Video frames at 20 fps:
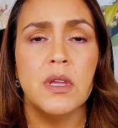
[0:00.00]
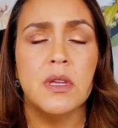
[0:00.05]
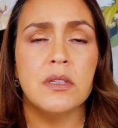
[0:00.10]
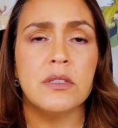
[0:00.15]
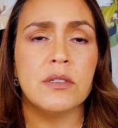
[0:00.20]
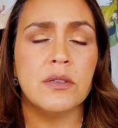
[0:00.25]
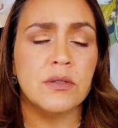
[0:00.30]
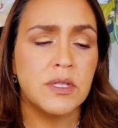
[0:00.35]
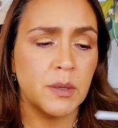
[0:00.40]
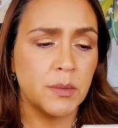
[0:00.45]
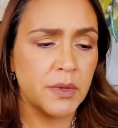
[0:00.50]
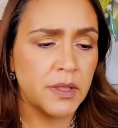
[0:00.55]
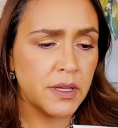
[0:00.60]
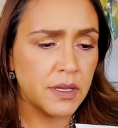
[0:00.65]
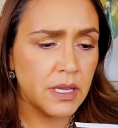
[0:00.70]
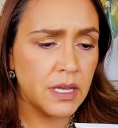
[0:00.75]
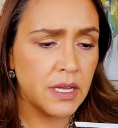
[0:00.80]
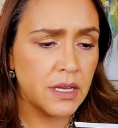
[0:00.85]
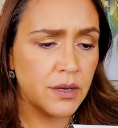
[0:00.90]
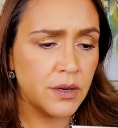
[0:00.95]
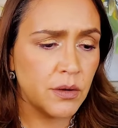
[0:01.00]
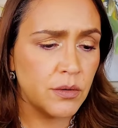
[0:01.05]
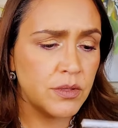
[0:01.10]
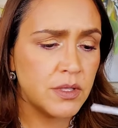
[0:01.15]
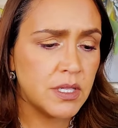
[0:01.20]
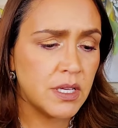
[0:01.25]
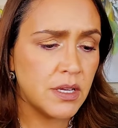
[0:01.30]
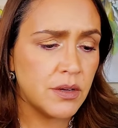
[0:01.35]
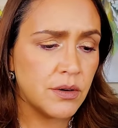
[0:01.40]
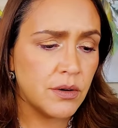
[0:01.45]
So some of the key
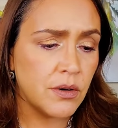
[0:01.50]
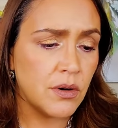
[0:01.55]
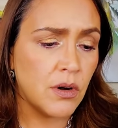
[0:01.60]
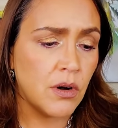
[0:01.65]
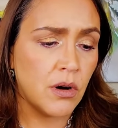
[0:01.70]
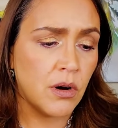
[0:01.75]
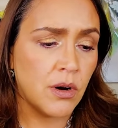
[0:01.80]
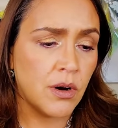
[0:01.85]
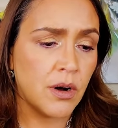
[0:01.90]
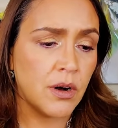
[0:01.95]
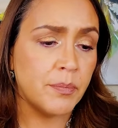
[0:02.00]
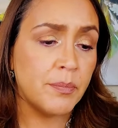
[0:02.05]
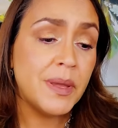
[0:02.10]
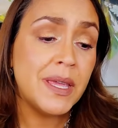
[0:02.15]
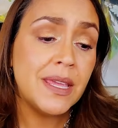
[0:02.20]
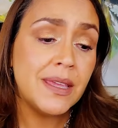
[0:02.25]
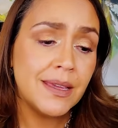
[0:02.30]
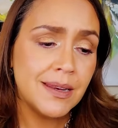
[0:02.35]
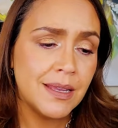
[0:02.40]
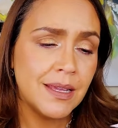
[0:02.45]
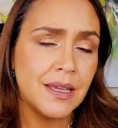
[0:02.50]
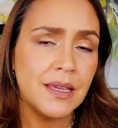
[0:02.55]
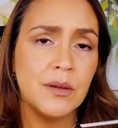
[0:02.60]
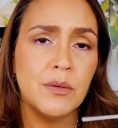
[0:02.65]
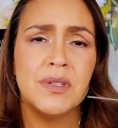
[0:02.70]
notes here are peony,